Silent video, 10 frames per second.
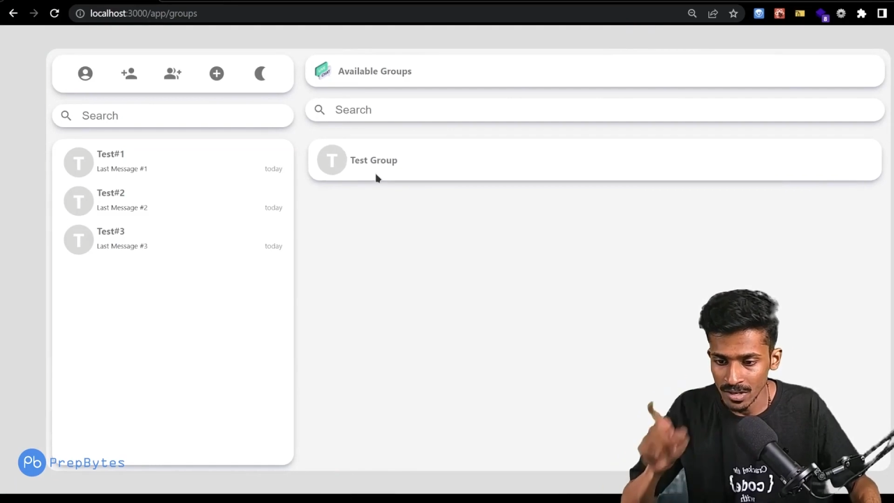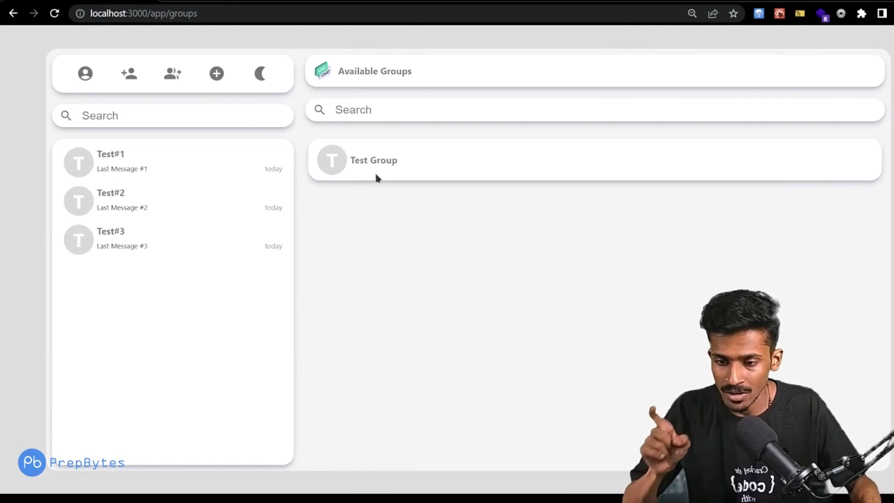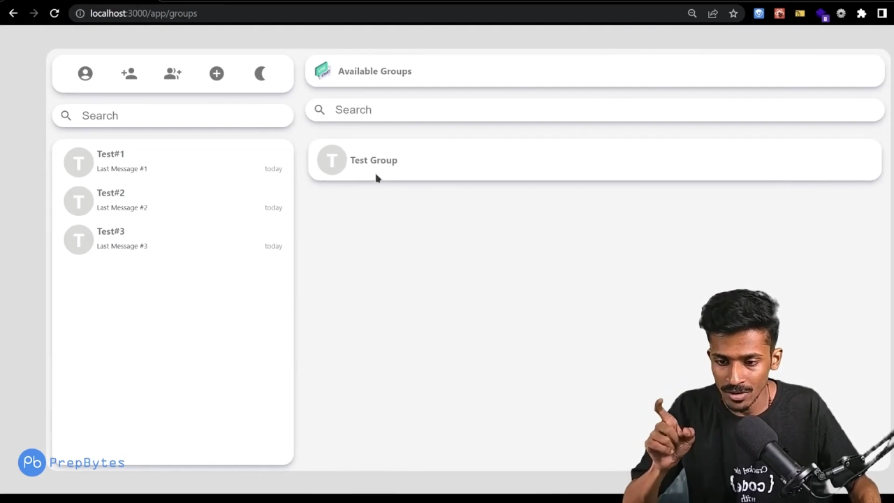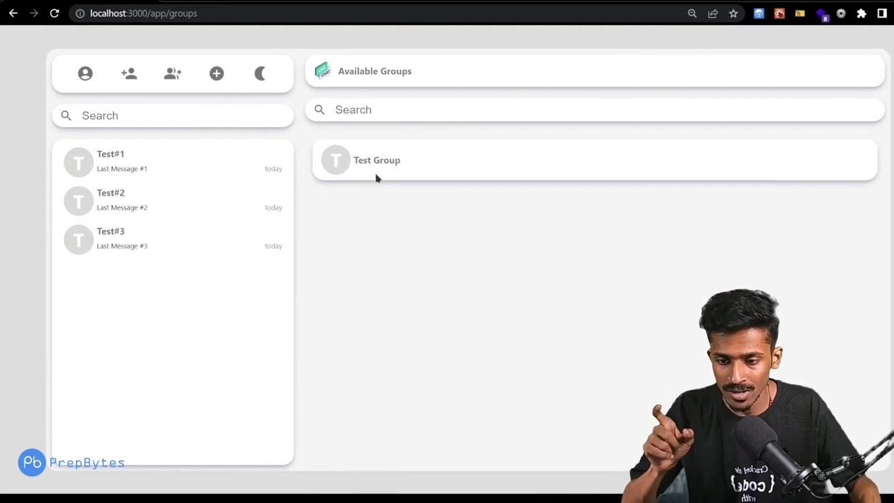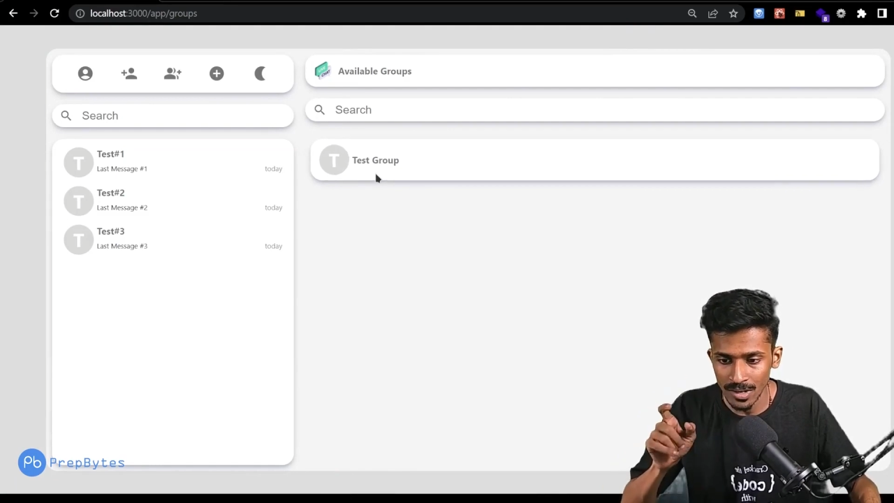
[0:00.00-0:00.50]
on
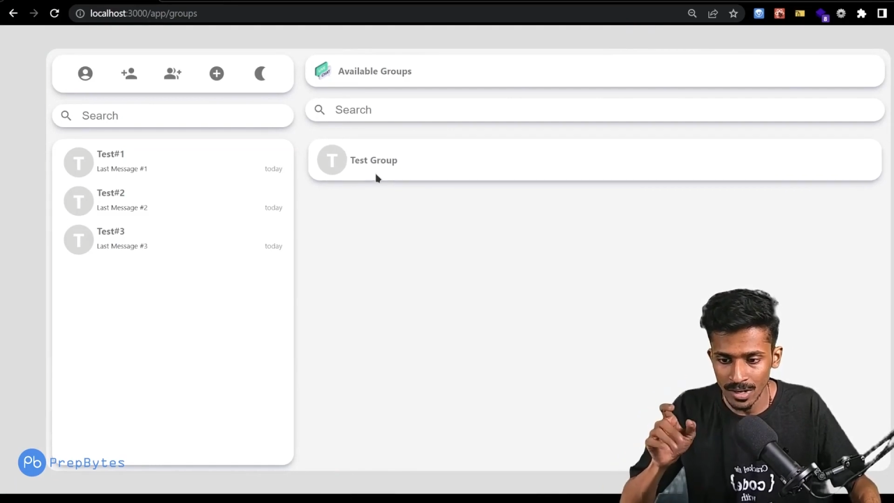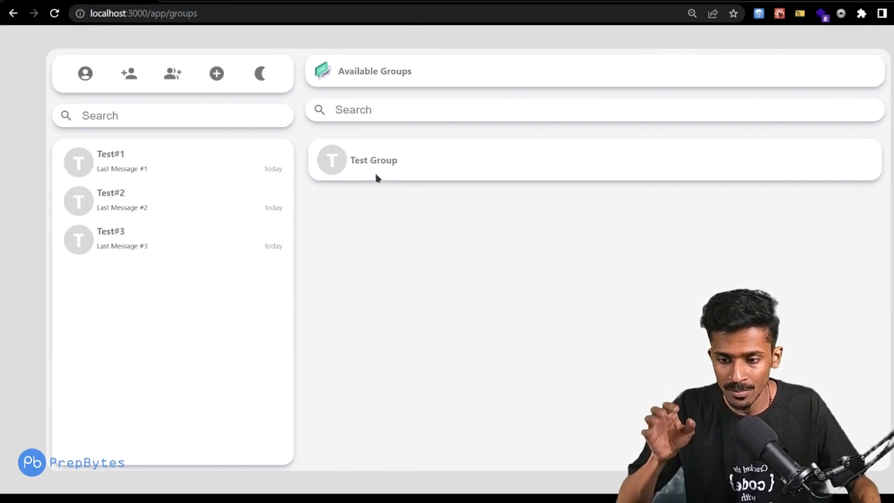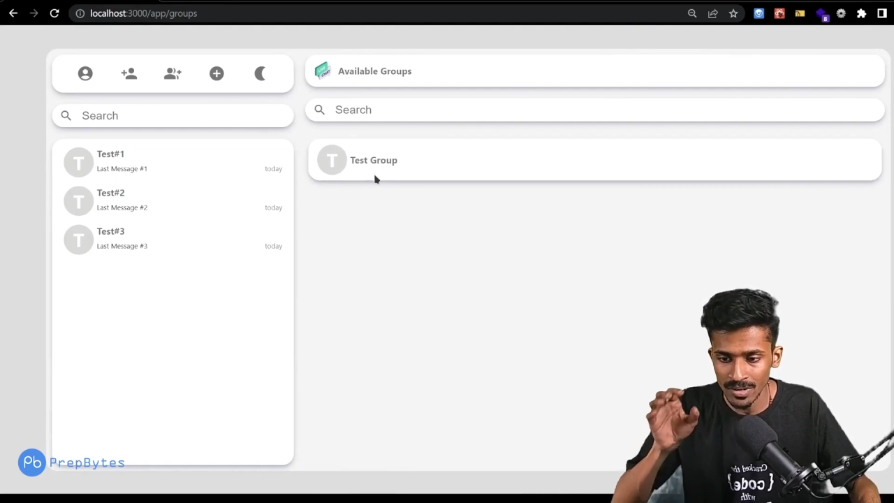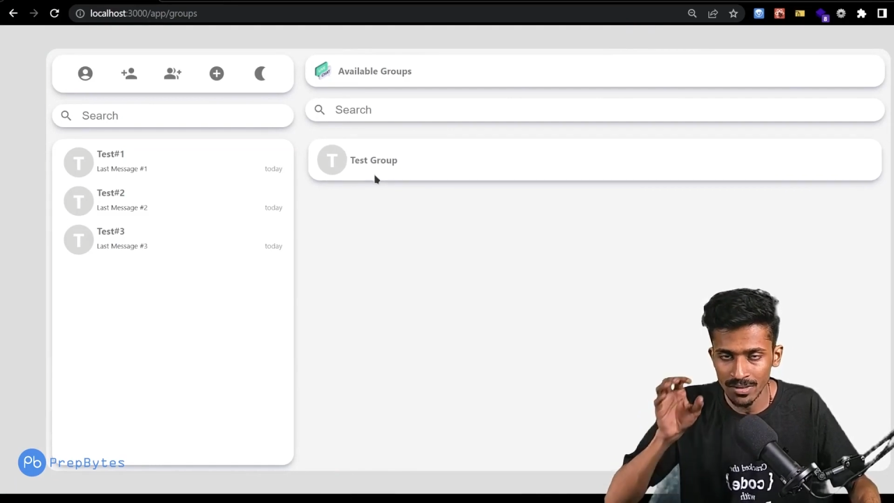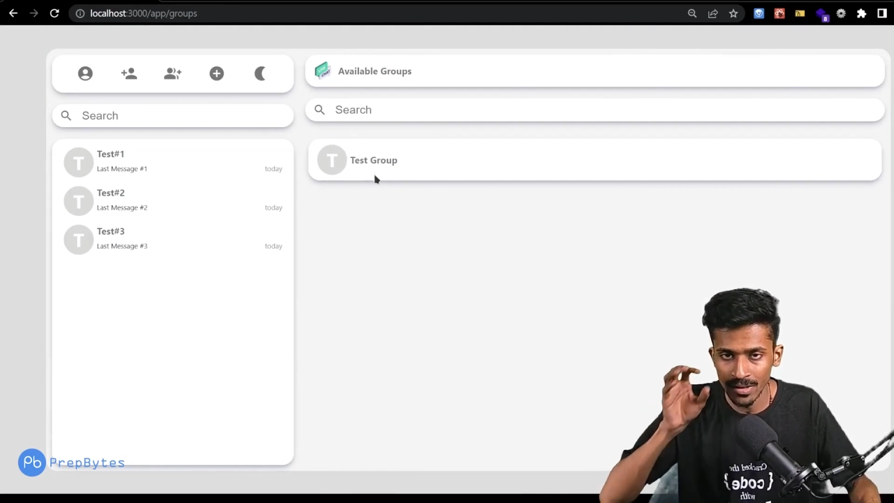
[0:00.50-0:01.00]
an element
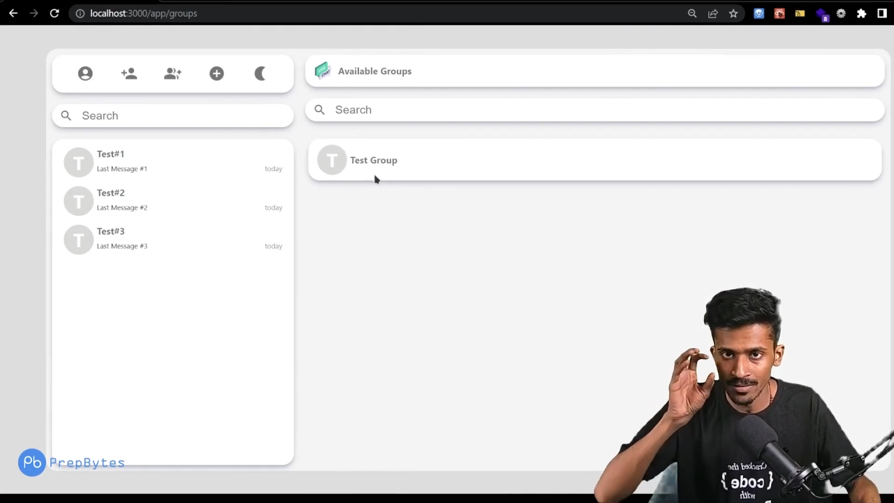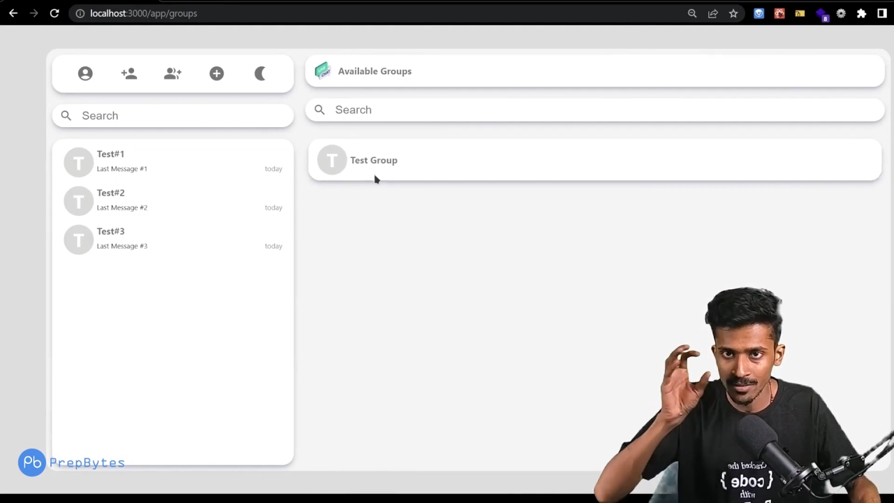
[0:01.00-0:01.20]
there is this